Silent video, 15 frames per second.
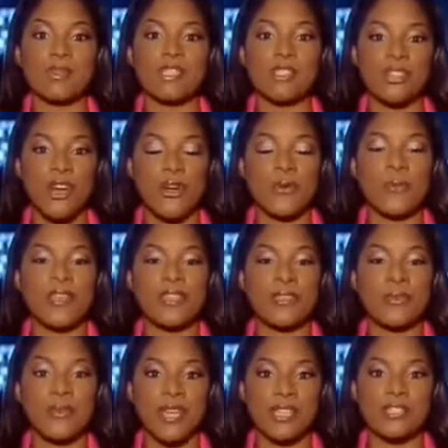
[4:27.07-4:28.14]
We start with
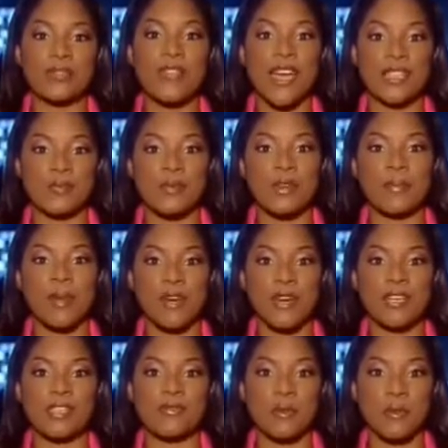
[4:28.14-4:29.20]
the rich. That's what
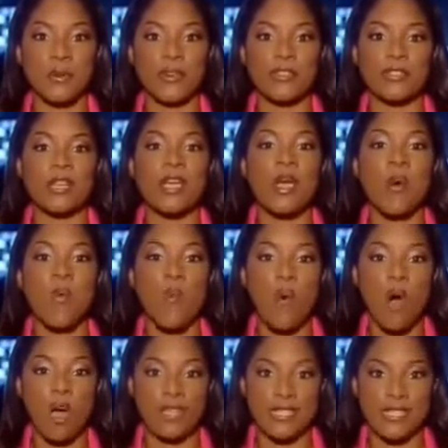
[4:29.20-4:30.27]
Americans voters
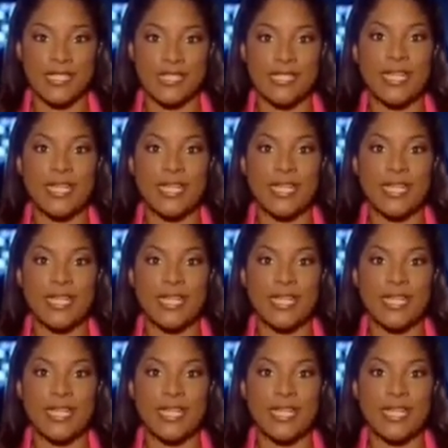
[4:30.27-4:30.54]
wanted.